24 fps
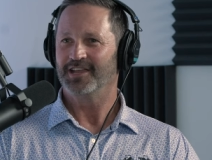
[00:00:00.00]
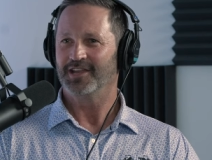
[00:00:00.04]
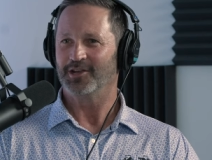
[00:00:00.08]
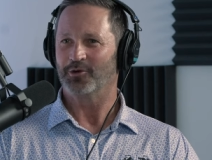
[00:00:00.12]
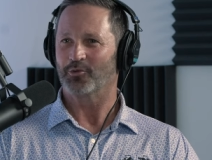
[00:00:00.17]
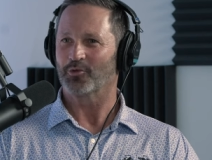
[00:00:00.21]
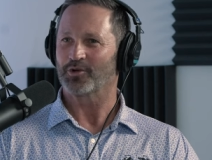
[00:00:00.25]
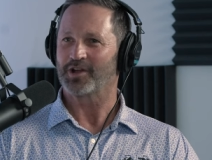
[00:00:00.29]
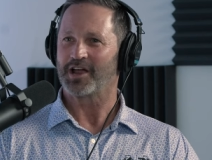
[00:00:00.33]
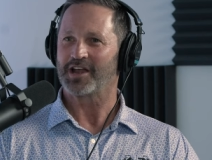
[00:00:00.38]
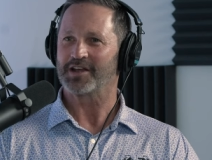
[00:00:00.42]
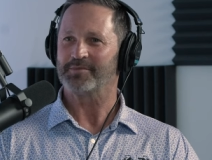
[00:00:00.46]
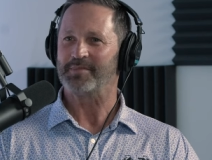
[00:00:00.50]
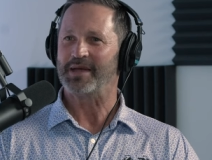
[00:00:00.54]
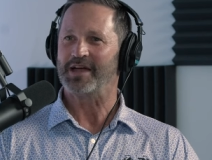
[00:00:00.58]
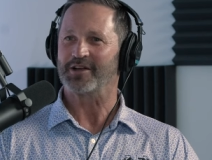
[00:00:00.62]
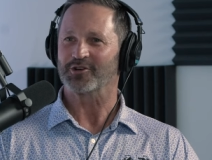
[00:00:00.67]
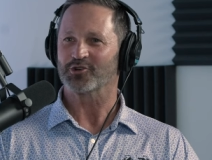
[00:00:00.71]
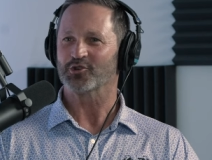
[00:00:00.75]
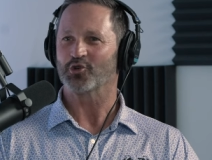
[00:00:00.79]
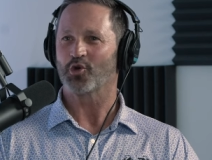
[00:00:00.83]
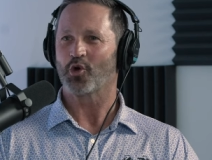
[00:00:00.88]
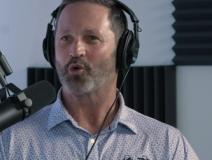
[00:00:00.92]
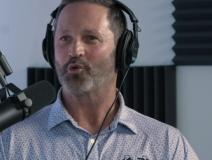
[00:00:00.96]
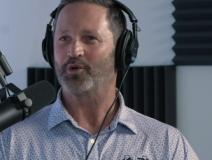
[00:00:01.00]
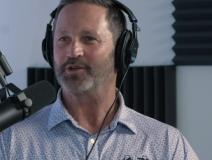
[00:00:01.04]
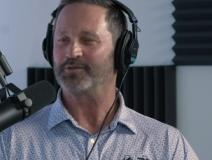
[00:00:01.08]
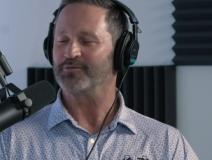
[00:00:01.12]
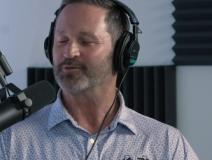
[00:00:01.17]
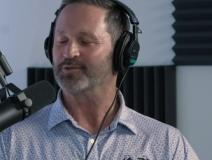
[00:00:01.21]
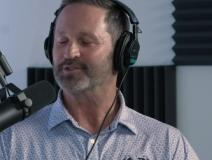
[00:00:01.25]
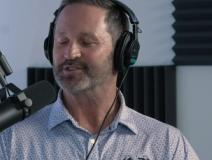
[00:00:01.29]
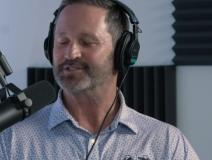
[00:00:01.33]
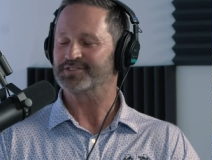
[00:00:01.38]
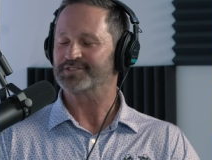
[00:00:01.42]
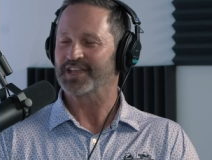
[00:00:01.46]
you know, we're not about growing
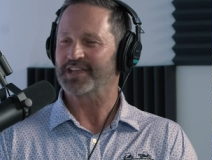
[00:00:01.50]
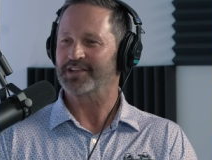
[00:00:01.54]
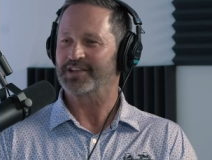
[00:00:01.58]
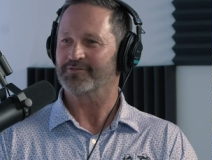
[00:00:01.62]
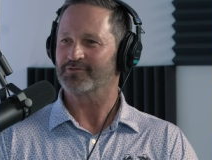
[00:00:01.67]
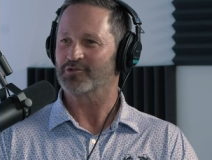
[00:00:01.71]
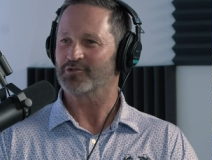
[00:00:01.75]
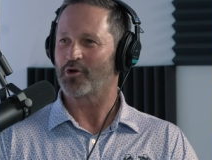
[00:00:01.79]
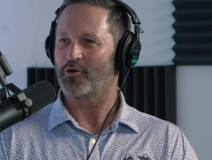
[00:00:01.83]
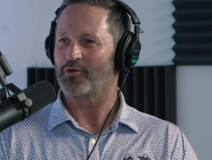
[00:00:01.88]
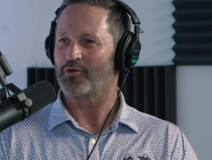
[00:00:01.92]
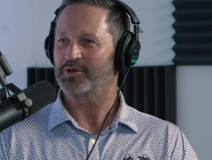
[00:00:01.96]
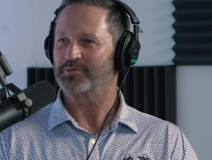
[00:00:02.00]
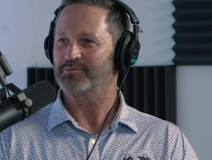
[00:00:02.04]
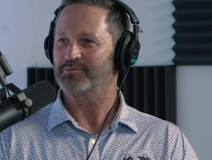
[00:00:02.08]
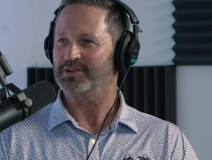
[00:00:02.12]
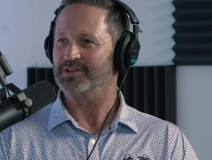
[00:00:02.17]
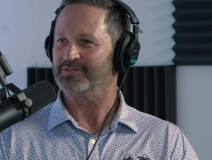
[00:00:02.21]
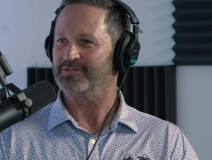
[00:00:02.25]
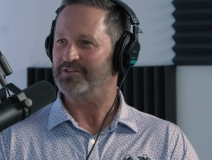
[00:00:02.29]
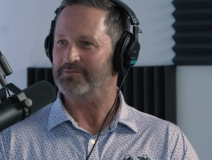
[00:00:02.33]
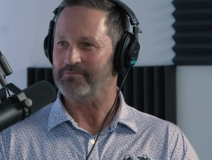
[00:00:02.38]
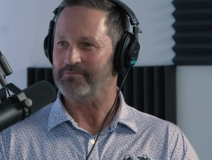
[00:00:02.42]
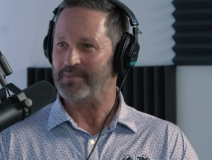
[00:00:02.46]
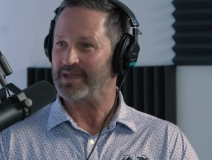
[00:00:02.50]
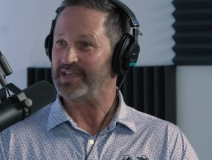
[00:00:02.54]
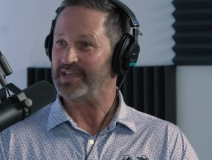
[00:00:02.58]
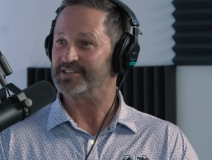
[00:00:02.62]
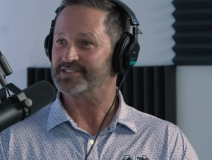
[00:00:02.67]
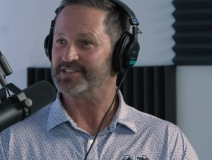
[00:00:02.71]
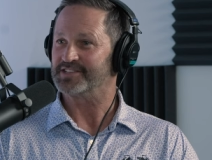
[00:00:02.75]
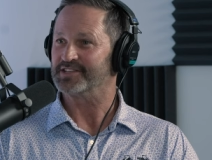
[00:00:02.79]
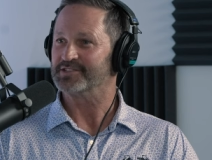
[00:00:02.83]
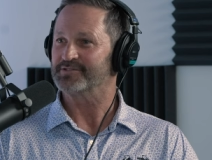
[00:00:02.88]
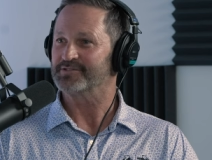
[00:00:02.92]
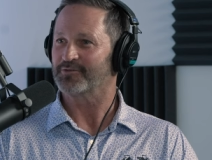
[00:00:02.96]
for the sake of growing, but if it makes
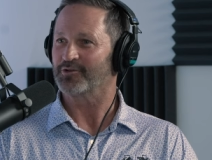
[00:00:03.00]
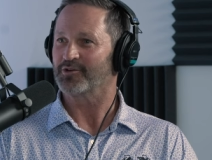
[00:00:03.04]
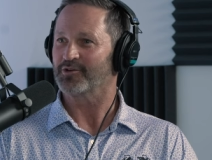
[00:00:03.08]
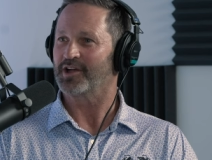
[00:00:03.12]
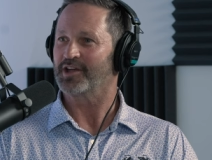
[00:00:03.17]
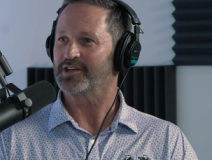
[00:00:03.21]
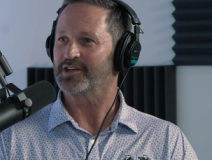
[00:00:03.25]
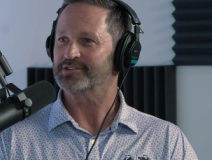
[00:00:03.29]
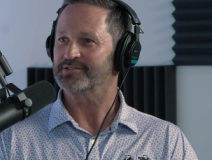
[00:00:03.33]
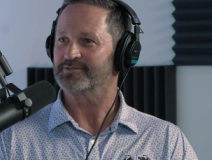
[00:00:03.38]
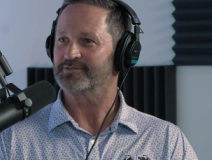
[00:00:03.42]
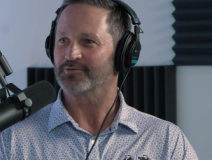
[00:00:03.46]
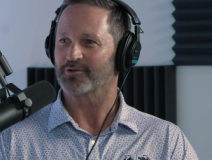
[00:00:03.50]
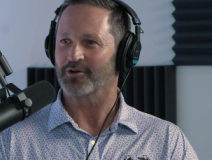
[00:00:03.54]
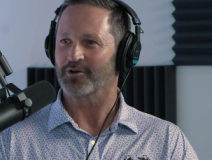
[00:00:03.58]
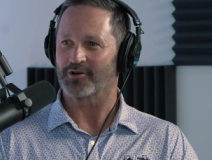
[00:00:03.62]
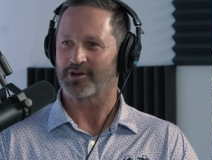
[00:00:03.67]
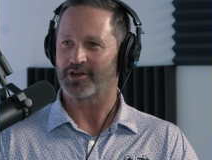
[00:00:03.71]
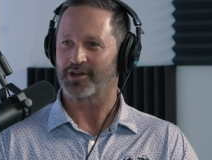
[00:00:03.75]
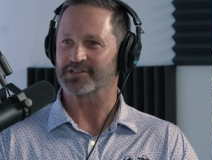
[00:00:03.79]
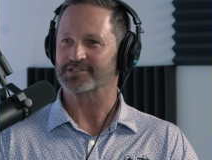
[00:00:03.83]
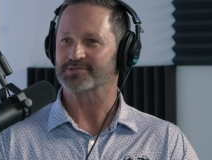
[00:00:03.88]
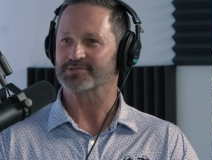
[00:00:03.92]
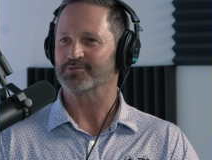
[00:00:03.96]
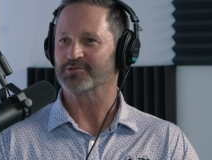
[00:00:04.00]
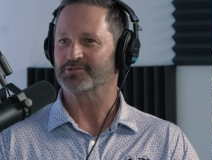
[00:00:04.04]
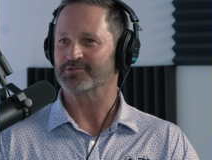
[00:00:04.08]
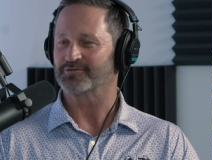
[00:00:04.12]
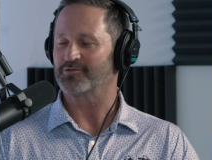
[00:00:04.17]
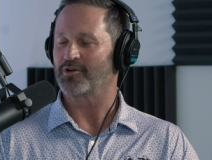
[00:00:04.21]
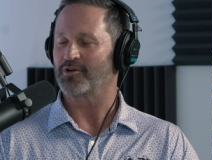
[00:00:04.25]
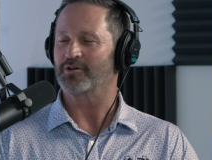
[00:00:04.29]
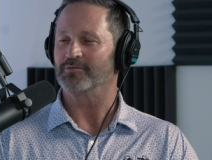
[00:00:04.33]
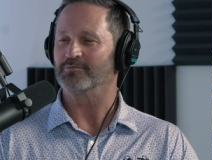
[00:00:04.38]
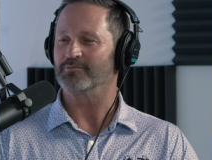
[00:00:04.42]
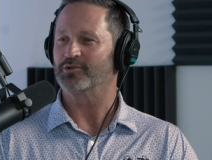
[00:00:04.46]
sense for us and for our customers,
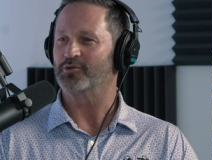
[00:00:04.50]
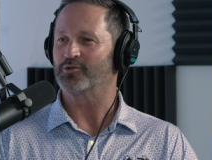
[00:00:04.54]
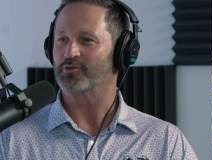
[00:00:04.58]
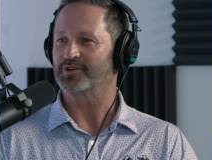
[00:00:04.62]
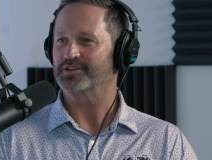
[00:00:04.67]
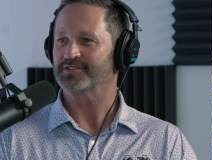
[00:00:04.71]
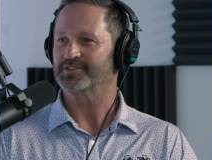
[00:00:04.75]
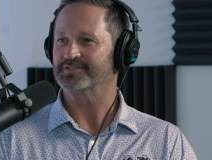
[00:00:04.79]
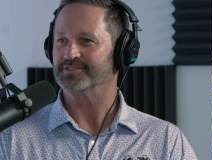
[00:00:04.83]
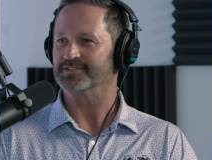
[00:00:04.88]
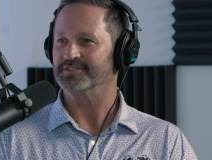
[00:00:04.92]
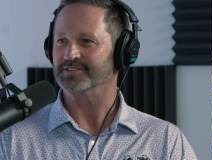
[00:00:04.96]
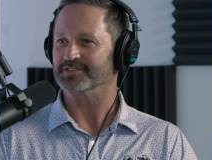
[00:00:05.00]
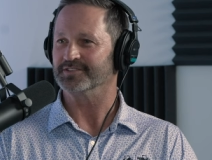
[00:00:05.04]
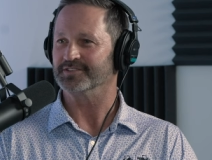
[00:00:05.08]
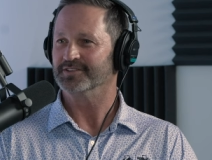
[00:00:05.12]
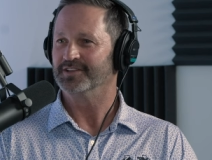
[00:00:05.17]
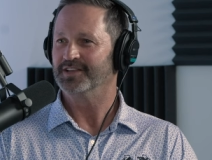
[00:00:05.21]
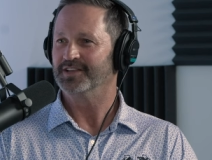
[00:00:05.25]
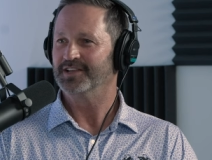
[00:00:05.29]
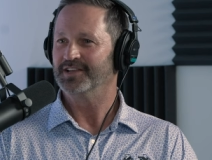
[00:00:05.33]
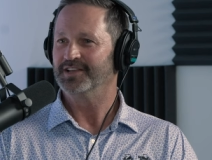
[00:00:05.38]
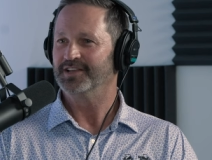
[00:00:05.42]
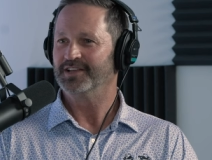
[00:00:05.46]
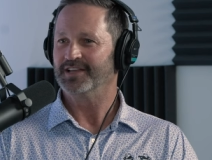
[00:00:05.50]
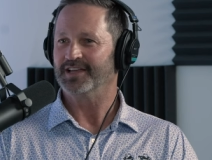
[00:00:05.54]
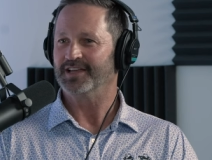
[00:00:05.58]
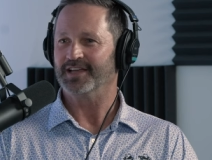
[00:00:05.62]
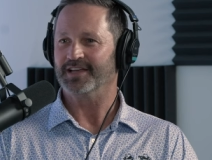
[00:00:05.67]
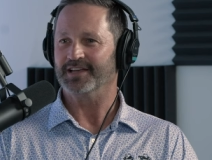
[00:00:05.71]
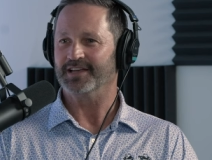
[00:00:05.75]
for our employees, then mm-hmm.